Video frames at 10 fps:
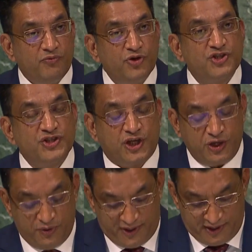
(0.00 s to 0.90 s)
food
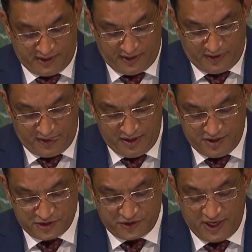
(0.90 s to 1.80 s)
security.
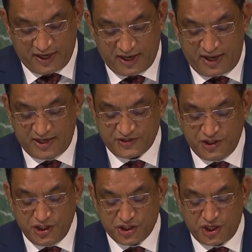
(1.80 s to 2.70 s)
Sri Lanka has
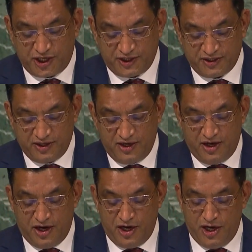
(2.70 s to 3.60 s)
initiated
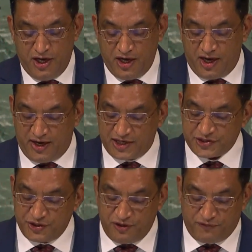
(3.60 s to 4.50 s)
na
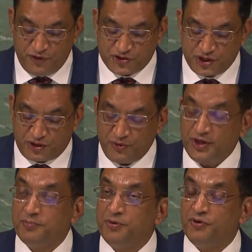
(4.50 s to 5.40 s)
national food
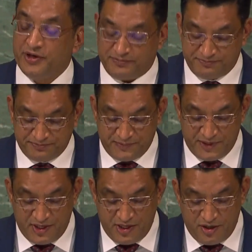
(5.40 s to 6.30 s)
security program
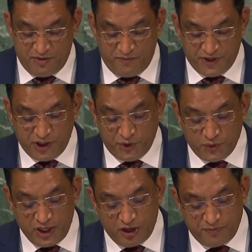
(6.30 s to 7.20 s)
with the
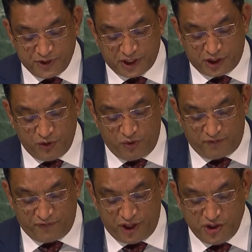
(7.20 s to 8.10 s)
dual objective
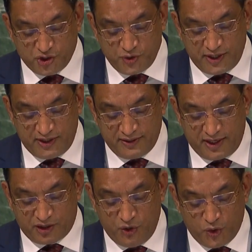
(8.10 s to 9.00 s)
of ensuring
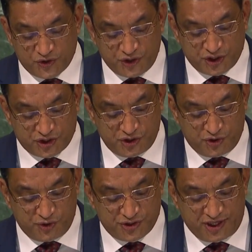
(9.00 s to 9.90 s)
that no citizen
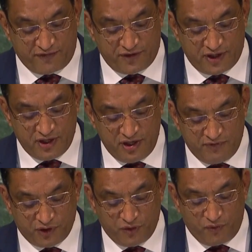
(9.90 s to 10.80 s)
should suffer
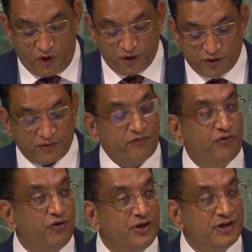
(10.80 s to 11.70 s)
for the want of
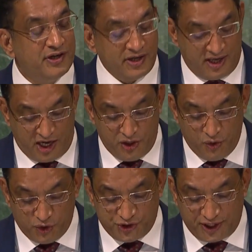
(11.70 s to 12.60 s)
food and
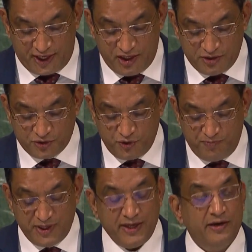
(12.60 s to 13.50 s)
no child
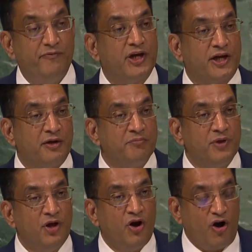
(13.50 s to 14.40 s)
should be a victim
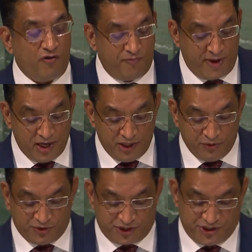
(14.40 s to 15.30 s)
of
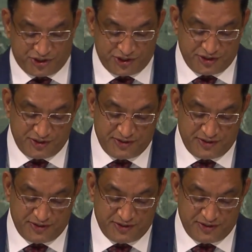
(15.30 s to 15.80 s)
malnutrition.